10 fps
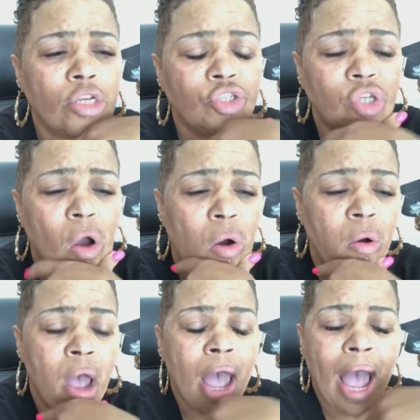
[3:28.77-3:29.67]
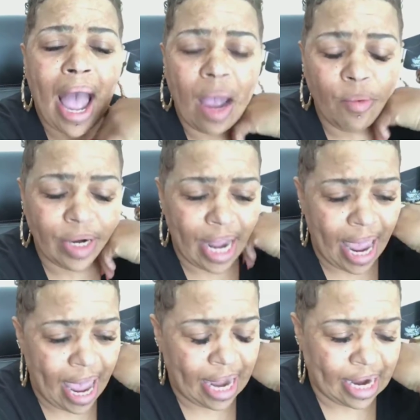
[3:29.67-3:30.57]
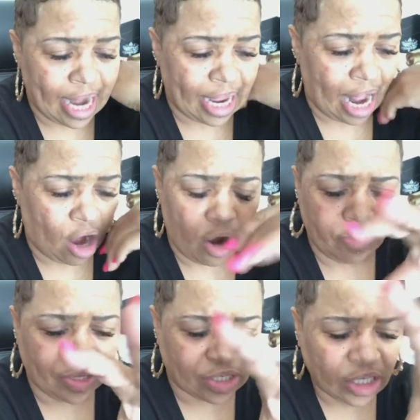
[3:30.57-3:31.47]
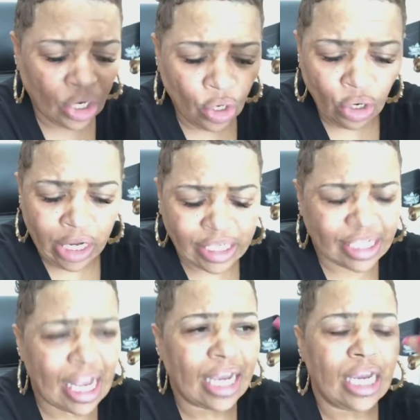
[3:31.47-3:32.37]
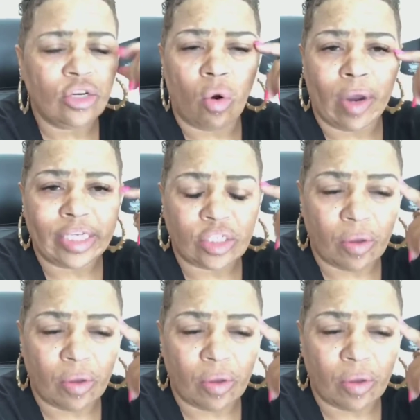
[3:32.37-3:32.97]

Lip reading: So I went ahead and I heard this sucking noise.